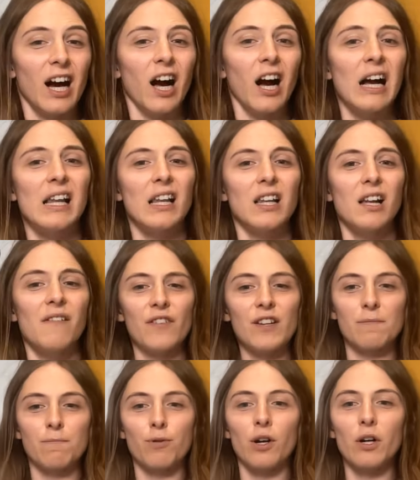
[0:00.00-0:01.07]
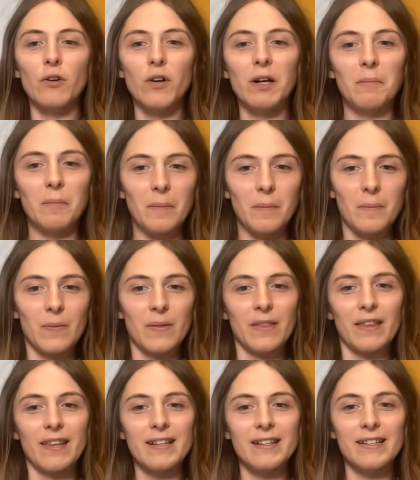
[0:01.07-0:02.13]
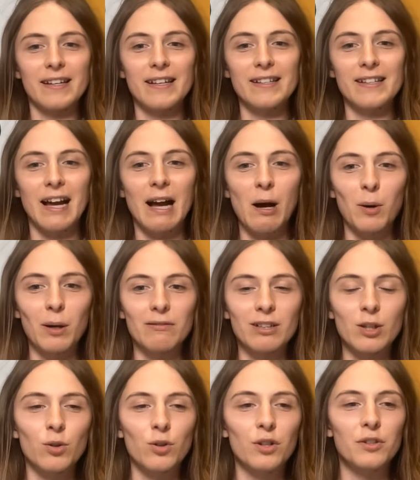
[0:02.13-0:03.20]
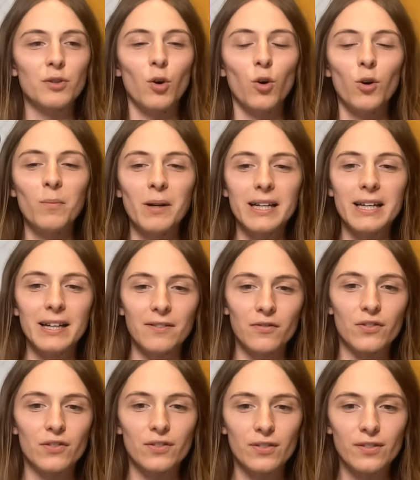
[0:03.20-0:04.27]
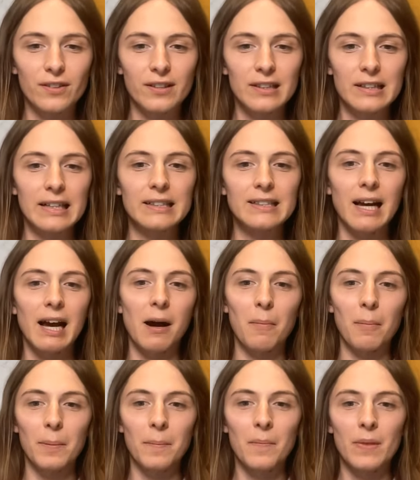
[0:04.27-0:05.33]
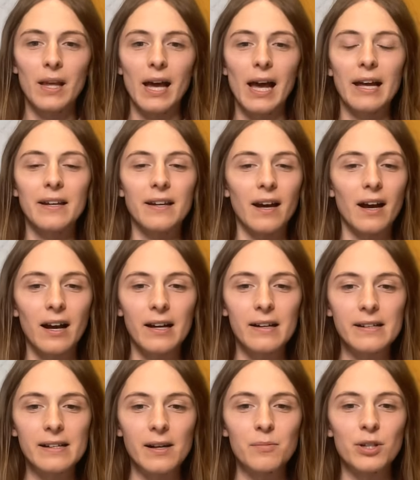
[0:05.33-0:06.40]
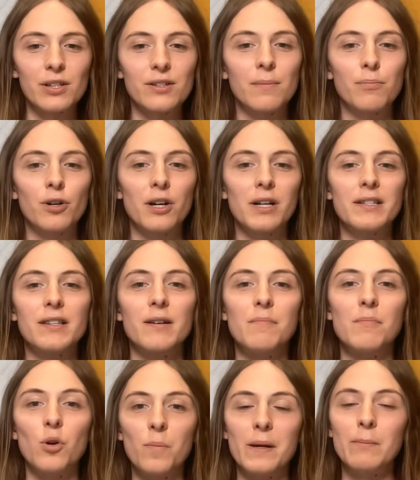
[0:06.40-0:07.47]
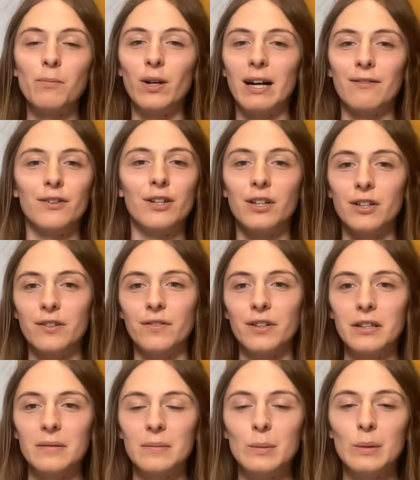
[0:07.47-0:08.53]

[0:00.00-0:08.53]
I love this program. This is how I record all my GIFs. It's Kap. And and I'm just surprised that more people haven't heard of it.